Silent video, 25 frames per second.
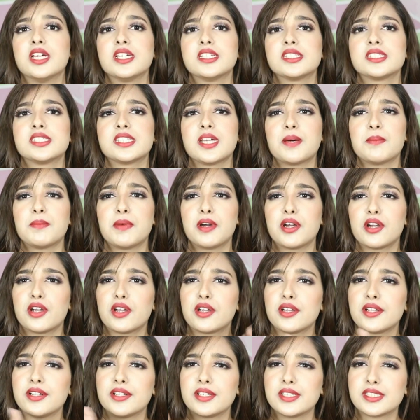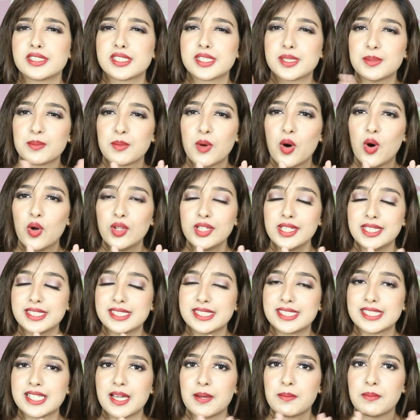Some are small
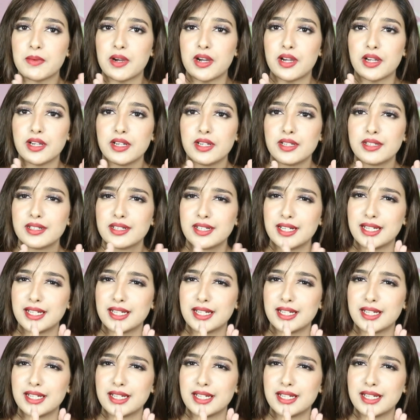and some are